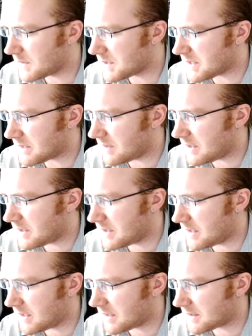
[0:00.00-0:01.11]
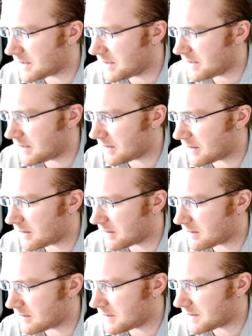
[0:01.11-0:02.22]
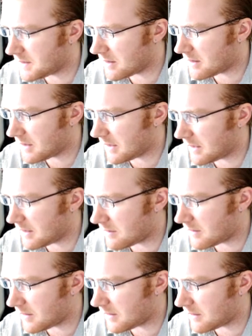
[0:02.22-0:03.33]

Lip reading: see, if he connects here, he's Ataring that way.